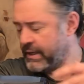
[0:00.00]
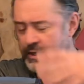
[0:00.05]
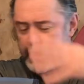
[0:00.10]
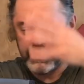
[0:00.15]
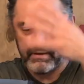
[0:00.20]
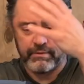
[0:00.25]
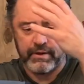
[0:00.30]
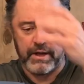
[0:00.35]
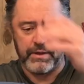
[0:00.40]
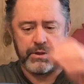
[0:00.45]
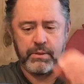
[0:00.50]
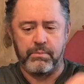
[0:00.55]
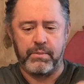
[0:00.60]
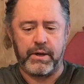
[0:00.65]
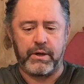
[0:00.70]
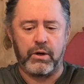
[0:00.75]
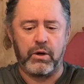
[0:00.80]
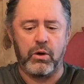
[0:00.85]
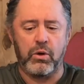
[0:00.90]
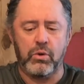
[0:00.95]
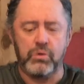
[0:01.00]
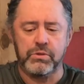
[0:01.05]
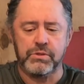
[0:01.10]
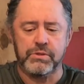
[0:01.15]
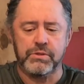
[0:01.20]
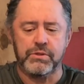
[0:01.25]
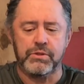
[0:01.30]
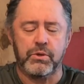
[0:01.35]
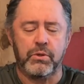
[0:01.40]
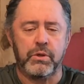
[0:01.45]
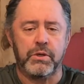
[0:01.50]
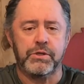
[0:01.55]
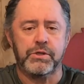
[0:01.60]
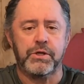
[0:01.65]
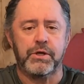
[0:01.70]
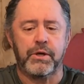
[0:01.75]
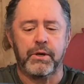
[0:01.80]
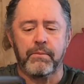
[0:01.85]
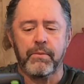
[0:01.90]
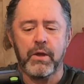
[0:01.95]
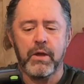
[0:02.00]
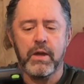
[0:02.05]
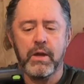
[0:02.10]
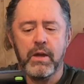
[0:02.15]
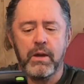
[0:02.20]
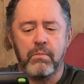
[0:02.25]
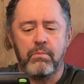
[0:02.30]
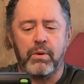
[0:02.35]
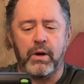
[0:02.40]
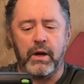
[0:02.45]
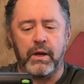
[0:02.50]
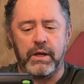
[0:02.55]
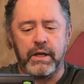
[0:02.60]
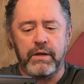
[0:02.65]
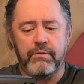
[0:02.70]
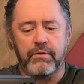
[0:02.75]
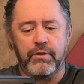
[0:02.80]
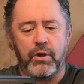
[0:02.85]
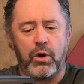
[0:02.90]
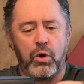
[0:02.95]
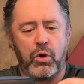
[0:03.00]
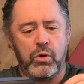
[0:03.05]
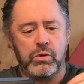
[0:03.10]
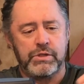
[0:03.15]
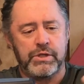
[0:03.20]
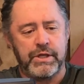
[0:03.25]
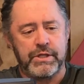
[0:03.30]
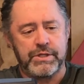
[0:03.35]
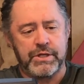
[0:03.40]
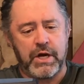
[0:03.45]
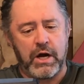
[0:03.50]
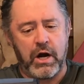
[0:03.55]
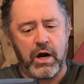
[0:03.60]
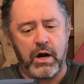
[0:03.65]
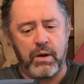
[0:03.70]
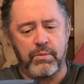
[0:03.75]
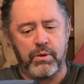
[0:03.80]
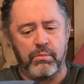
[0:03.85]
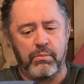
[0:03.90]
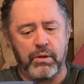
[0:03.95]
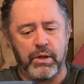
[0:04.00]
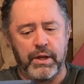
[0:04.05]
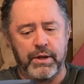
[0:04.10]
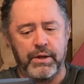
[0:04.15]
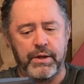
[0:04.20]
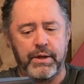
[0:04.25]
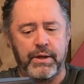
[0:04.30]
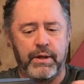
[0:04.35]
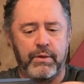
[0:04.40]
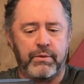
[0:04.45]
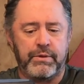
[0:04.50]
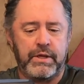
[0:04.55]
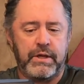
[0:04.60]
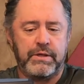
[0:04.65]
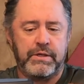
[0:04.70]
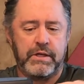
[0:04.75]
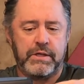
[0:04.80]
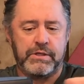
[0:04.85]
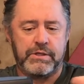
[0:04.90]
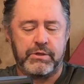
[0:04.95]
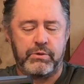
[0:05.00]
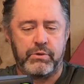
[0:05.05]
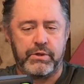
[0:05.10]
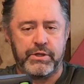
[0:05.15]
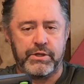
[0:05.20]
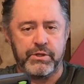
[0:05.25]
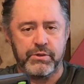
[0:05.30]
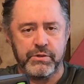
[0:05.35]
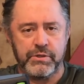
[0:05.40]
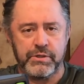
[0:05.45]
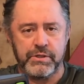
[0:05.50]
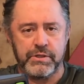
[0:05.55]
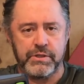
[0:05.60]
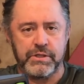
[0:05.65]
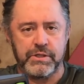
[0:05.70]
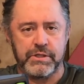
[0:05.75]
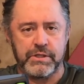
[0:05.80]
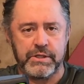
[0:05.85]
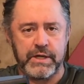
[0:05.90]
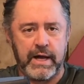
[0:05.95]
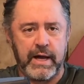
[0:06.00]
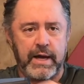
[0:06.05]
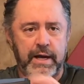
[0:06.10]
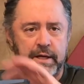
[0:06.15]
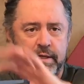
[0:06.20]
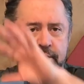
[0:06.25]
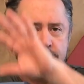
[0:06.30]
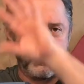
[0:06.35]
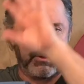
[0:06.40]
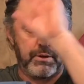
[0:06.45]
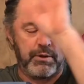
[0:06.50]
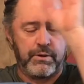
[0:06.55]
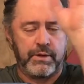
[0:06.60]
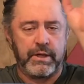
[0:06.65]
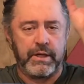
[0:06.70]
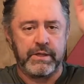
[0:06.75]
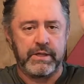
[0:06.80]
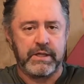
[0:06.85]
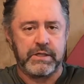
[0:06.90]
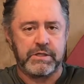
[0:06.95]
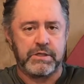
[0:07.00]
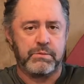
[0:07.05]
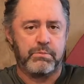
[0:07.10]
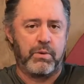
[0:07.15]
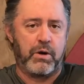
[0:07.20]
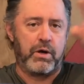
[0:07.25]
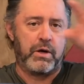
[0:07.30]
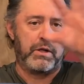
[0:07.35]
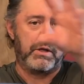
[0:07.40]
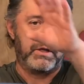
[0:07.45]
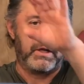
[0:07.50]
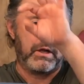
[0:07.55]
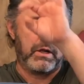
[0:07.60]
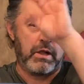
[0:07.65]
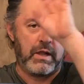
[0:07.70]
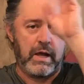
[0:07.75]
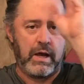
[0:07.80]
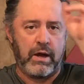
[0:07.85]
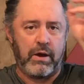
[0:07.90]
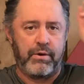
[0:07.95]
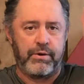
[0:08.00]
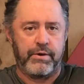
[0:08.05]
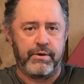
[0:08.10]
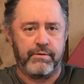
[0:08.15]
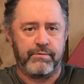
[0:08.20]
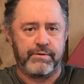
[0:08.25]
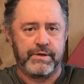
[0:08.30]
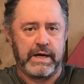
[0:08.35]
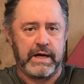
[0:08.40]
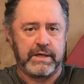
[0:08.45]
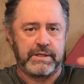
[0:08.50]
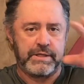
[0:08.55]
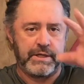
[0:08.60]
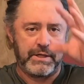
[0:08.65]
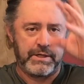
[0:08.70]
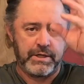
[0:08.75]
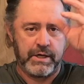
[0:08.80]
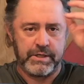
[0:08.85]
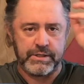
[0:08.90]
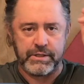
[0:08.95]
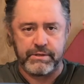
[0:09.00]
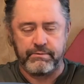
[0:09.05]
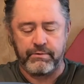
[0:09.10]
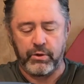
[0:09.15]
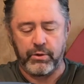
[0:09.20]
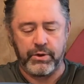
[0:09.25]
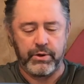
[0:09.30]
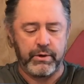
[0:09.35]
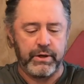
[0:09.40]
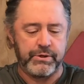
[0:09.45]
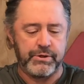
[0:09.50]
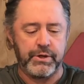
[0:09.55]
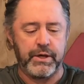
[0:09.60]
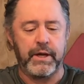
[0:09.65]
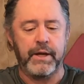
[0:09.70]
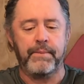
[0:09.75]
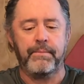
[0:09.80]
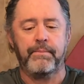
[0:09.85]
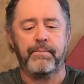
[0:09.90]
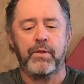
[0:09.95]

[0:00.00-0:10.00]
I've got the bigger hose in storage here. But even the hose has carbon blended, and what that does, it reduces the static so you don't get that sparkling cloud of toxic dust floating around your head.